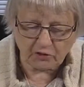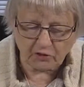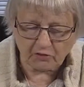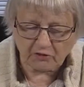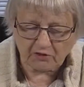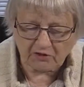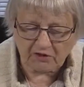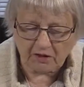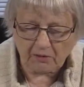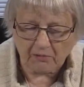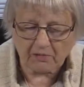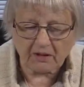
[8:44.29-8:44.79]
you
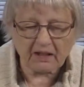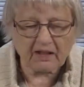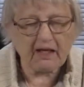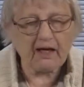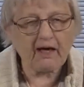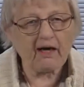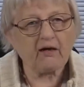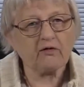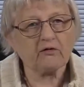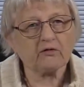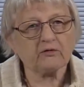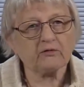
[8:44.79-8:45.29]
some
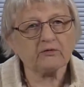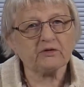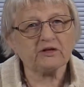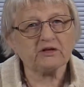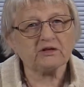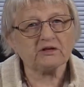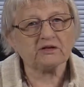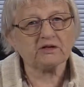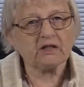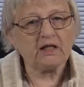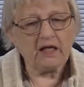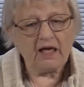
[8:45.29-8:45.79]

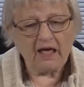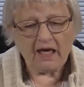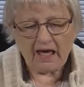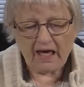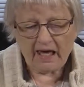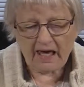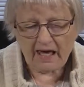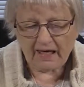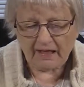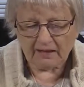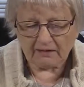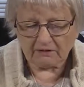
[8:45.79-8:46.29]
calories
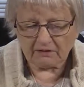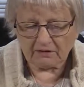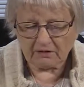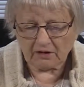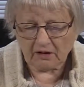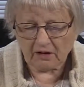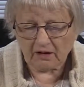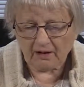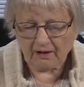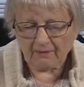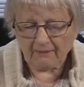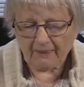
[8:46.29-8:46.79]
and
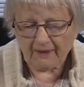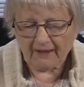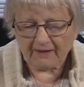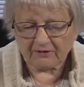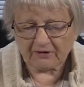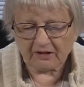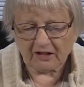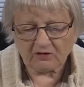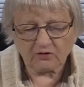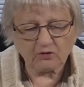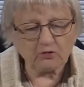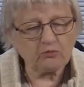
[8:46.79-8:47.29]
uh, it
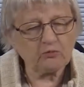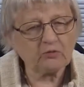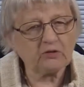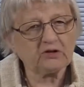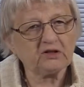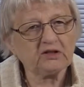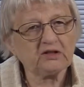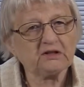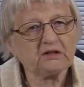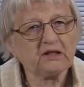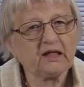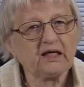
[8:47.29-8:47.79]
doesn't
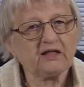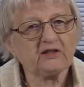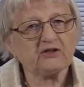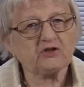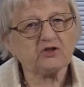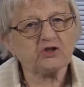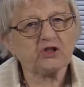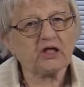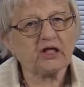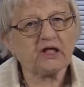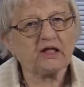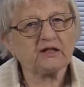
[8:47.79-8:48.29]
really
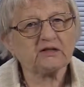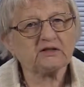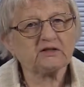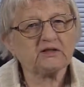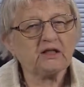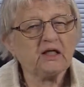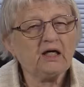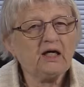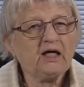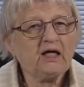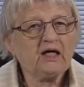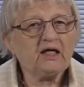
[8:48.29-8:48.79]
digest,
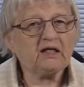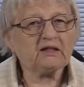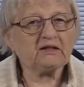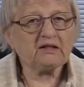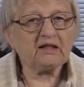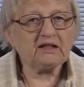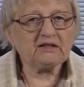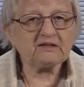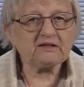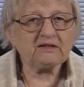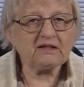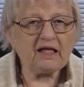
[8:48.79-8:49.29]
it
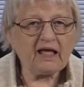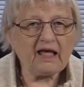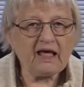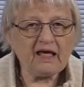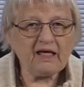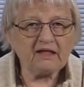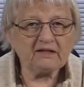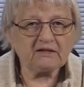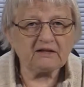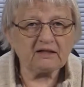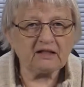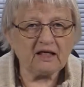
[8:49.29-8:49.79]
doesn't
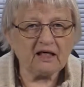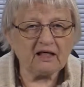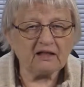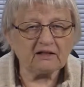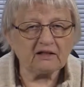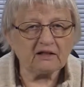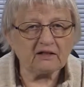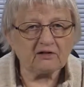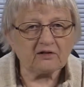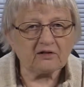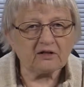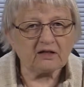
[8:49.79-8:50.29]
add to
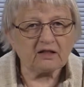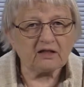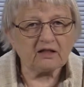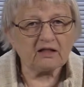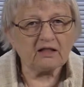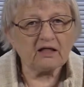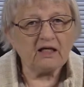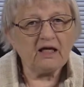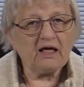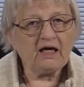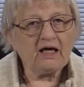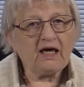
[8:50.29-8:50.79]

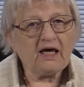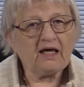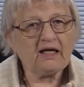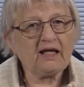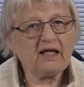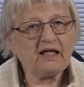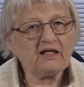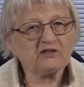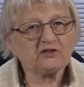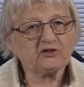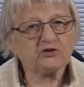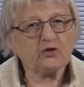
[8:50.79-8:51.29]
anything, it
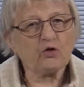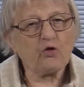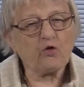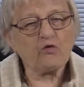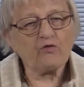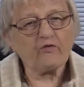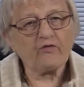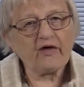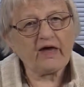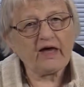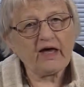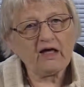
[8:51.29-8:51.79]
has no
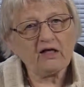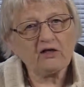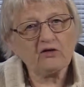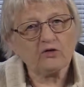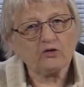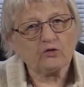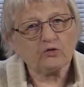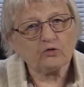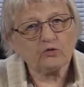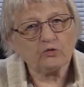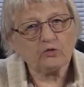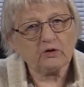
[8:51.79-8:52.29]

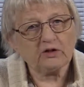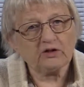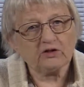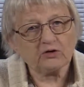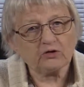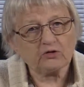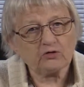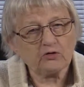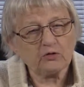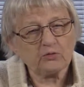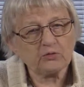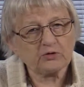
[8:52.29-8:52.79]
value in
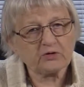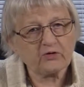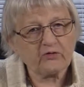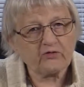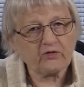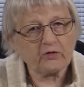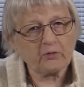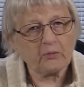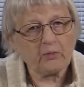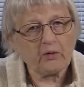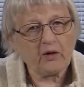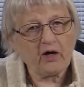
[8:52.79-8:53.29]
terms of
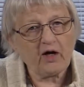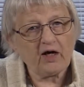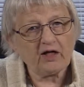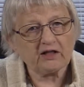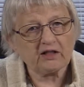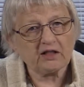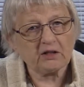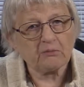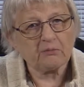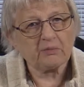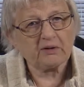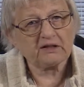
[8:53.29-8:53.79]
the
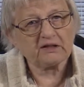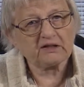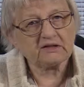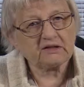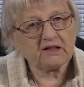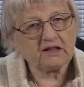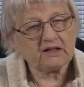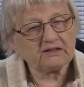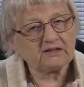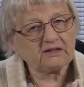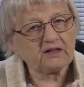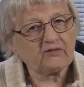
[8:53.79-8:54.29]
body, but it
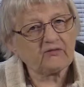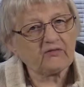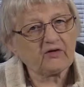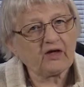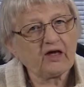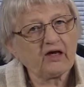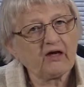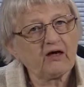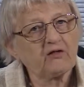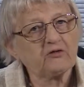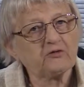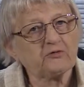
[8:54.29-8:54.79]
does have
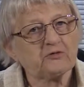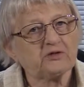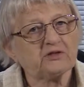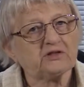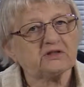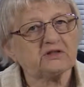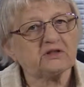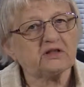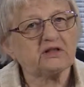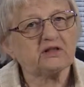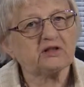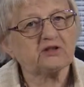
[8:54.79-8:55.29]

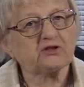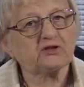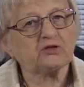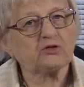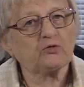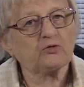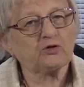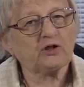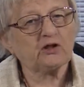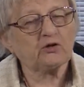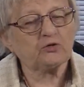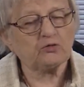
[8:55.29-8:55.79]
calories in it,
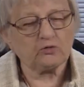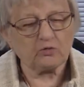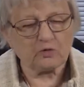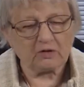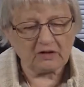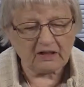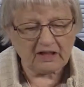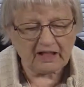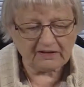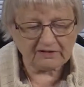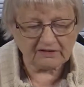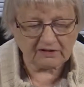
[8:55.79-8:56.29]
so they do
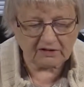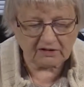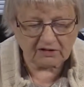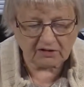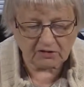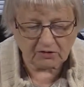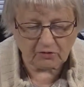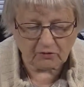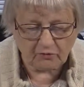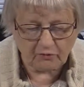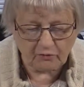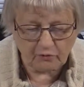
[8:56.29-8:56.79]
class it
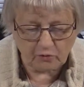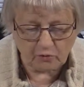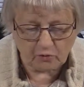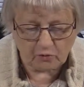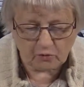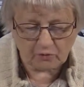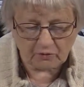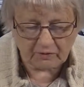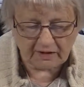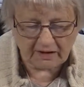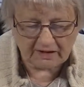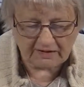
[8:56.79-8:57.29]
as a
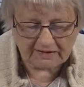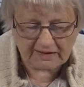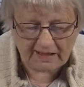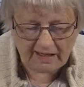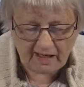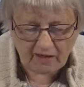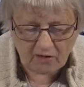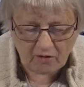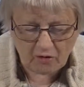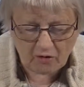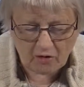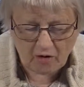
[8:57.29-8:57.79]
food. That's
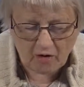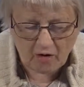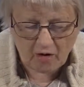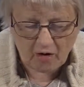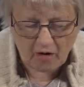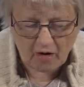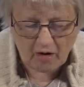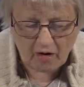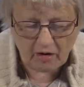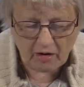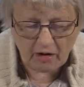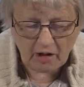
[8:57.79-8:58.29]

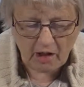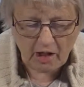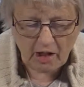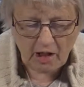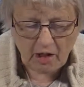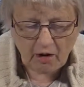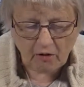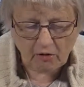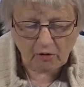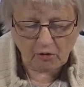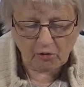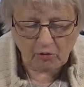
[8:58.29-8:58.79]
alcohol.
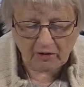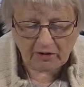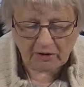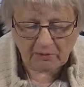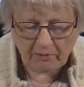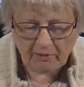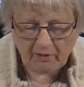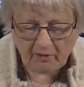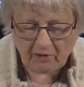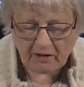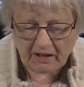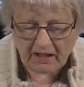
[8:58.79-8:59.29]
Well, what
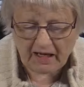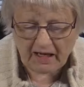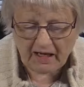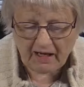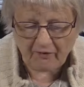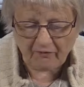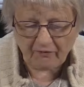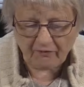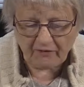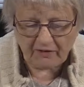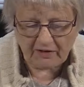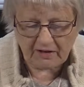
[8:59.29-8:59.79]
about
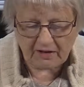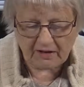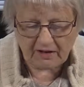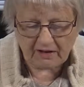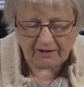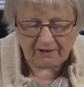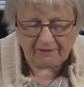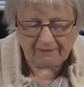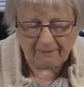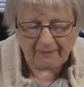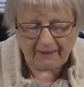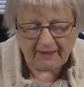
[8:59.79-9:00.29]

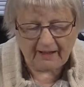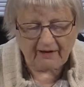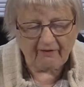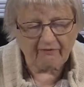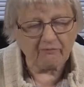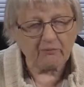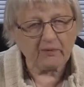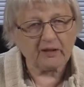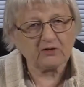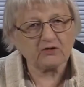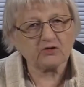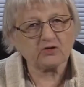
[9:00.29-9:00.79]
caffeine? I've
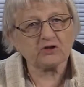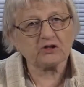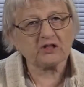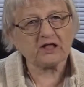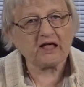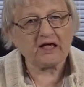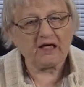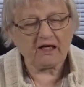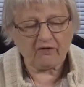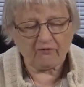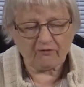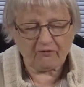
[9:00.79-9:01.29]
mentioned
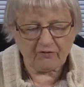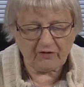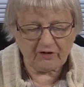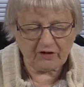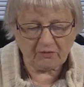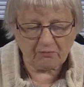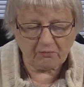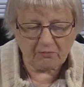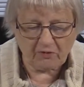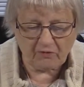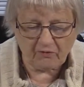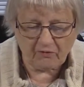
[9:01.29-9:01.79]

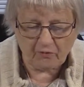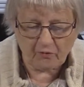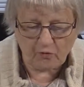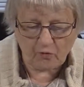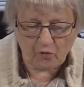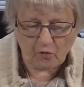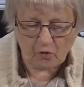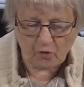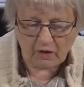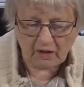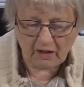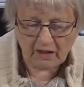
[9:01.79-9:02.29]
caffeine
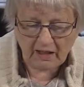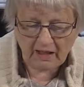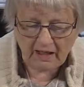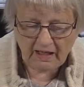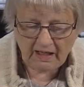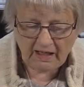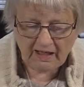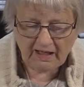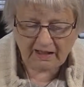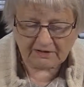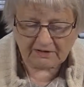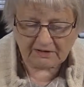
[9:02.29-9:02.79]
before.
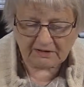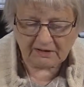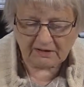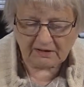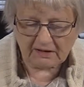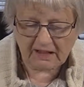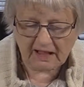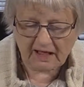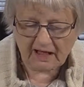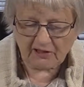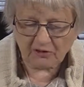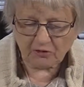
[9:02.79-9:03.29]
It's a
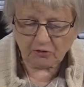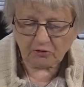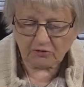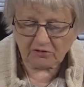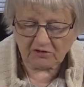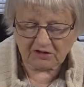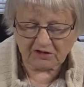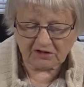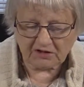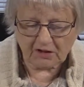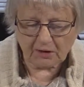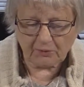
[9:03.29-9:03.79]
natural
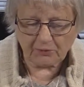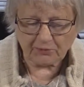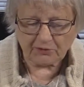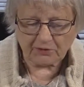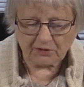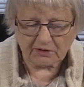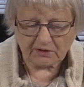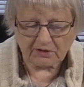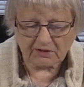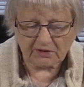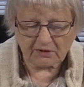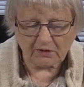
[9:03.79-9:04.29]

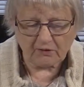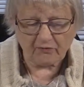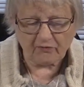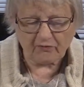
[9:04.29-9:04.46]
substance that